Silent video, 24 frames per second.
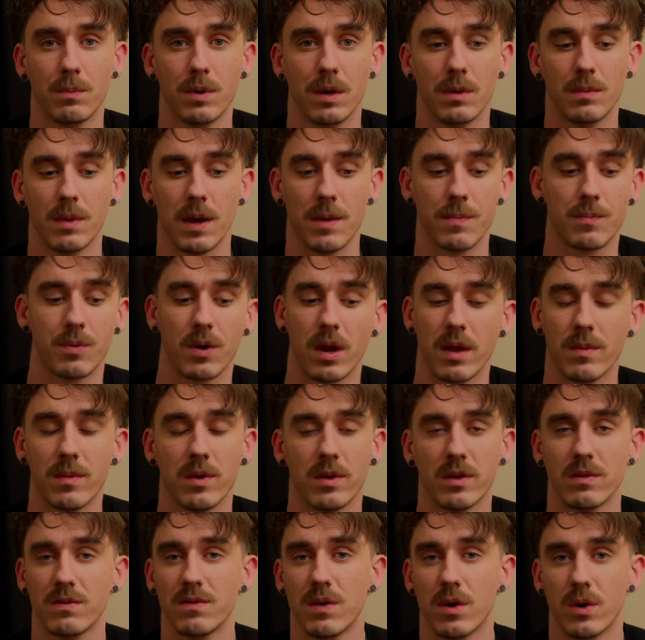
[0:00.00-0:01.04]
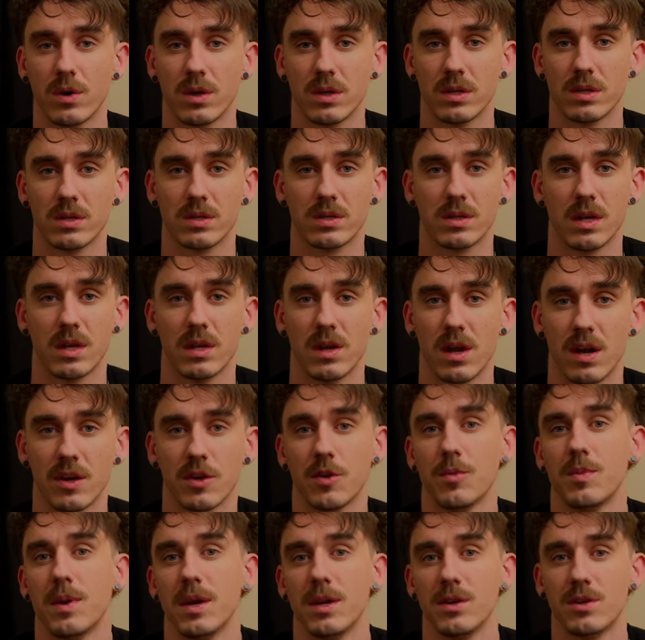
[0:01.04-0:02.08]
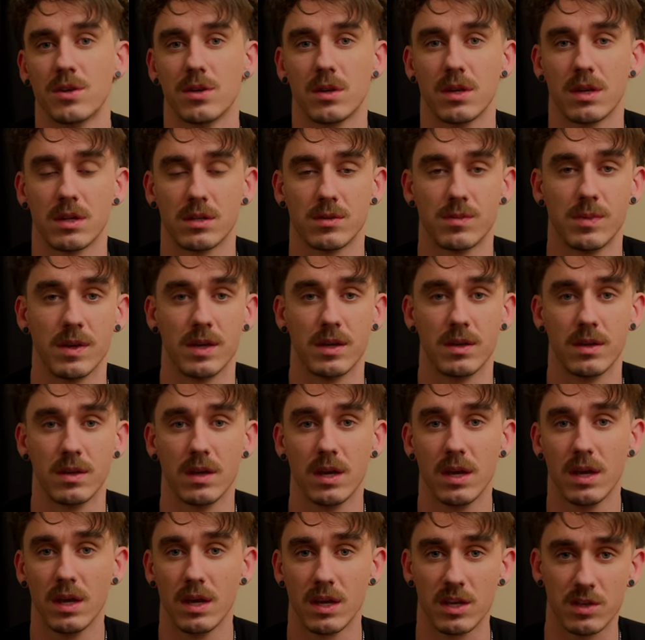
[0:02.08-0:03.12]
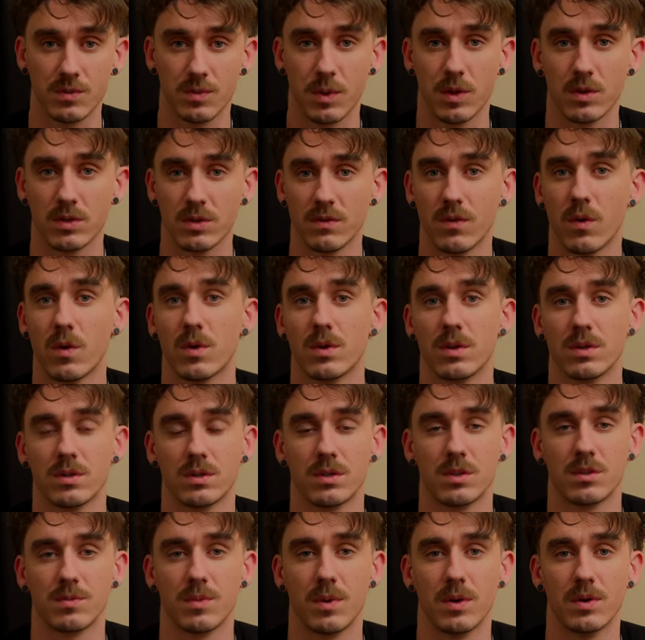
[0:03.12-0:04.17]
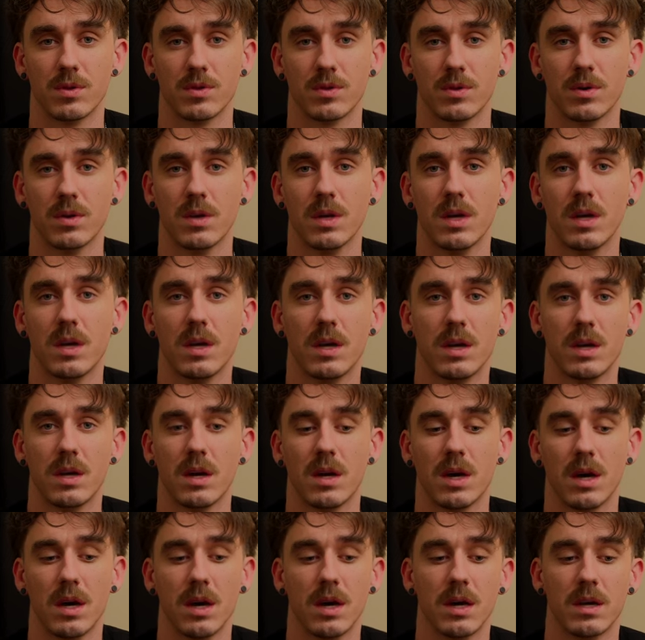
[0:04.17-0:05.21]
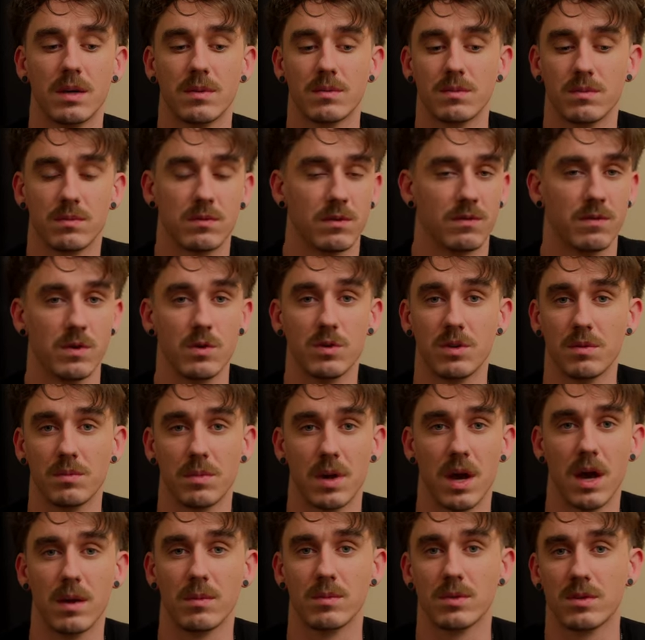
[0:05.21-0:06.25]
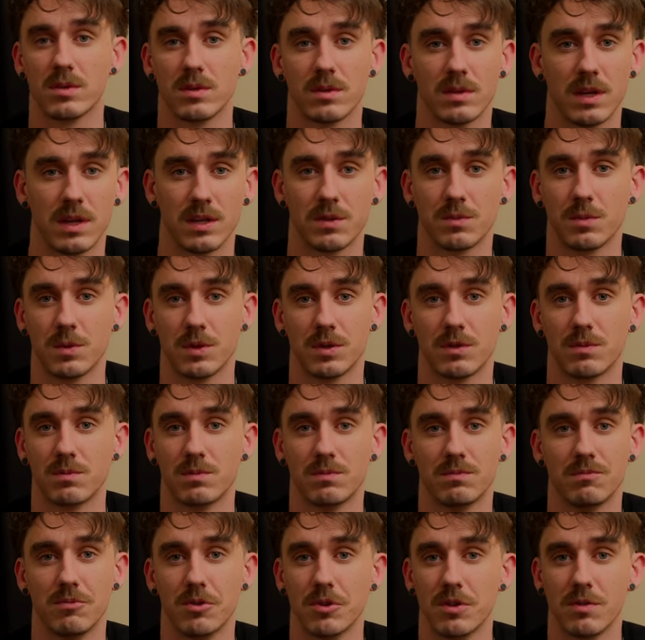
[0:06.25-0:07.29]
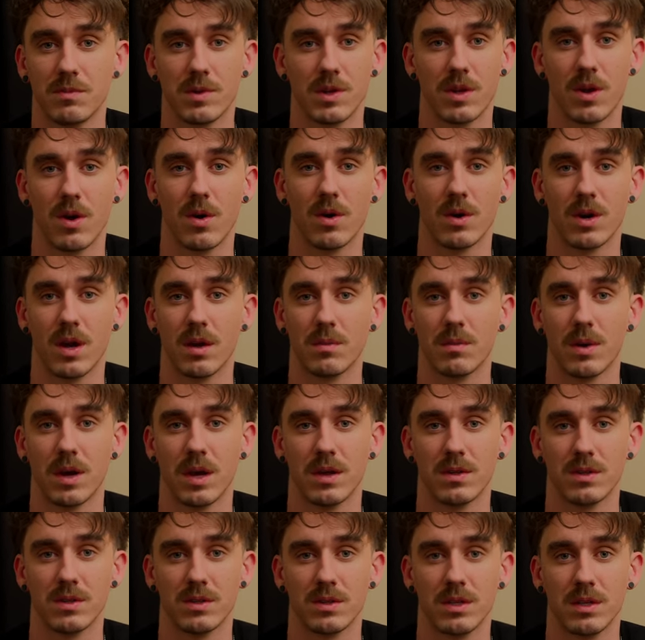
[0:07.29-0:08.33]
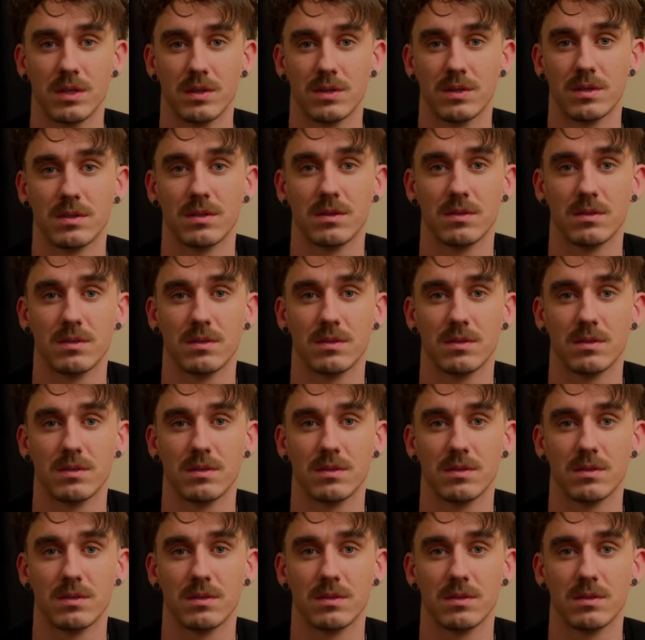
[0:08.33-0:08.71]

but my primary focus and occupation has been explosive ordnance disposal, uh, diffusing bombs. That's what's really been going on behind the scenes.